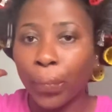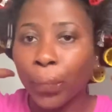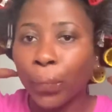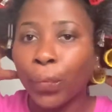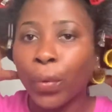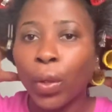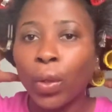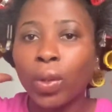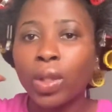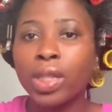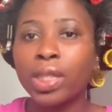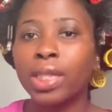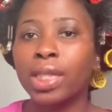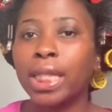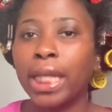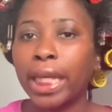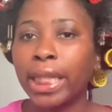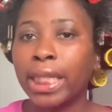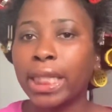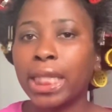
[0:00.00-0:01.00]
roller
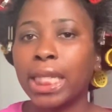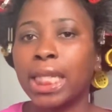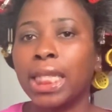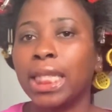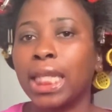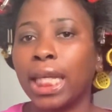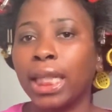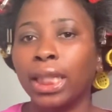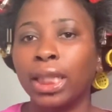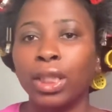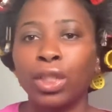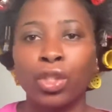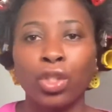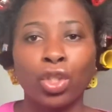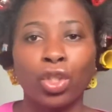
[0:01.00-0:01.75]
set since I didn't